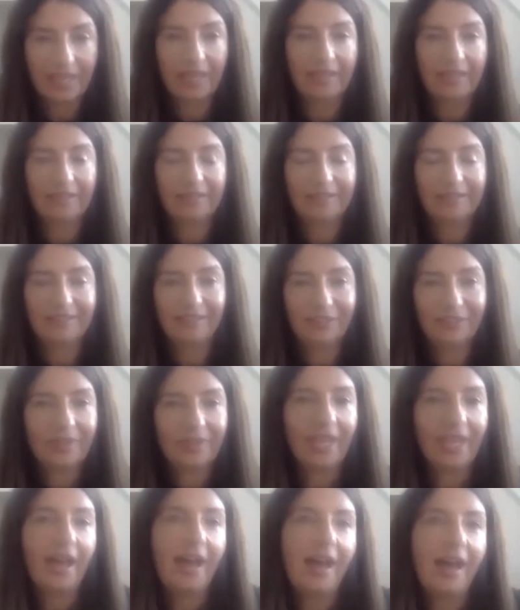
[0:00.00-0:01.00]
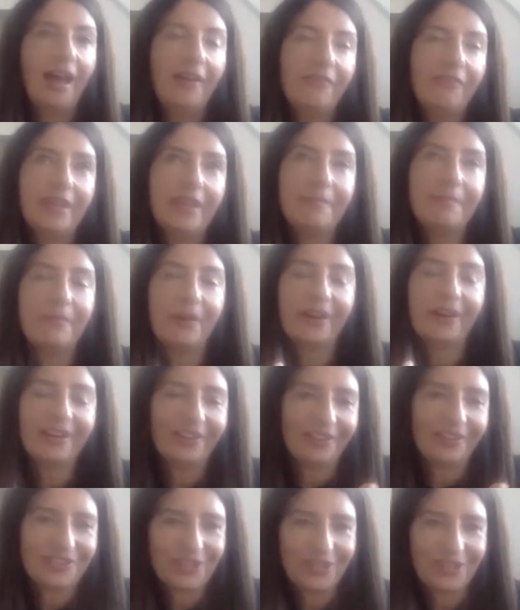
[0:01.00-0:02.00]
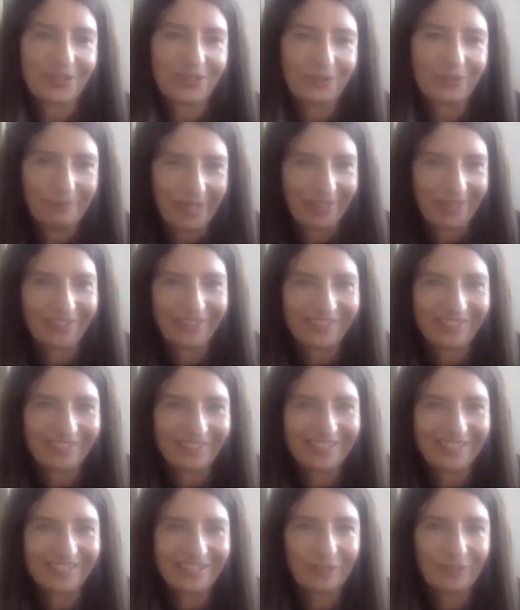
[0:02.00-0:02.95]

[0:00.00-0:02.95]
and they're half their biological parents.